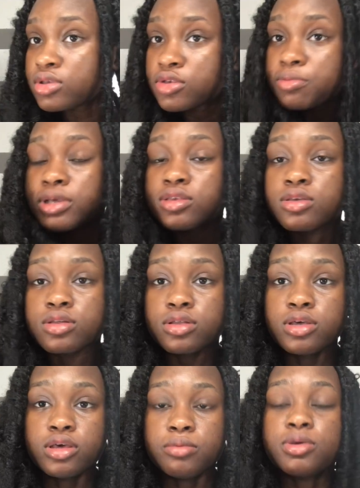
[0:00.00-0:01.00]
is
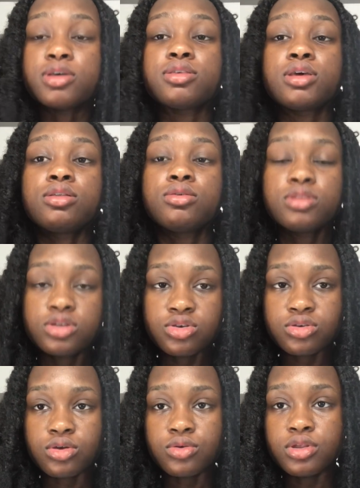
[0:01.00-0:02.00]
basically it, because I know that you
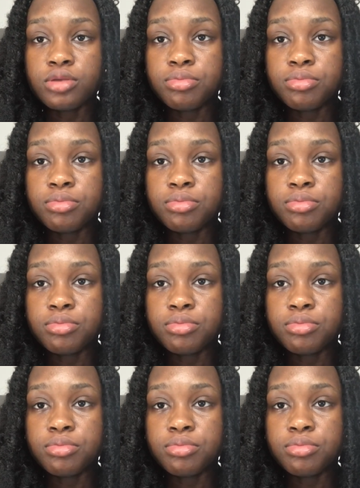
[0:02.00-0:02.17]
don't need to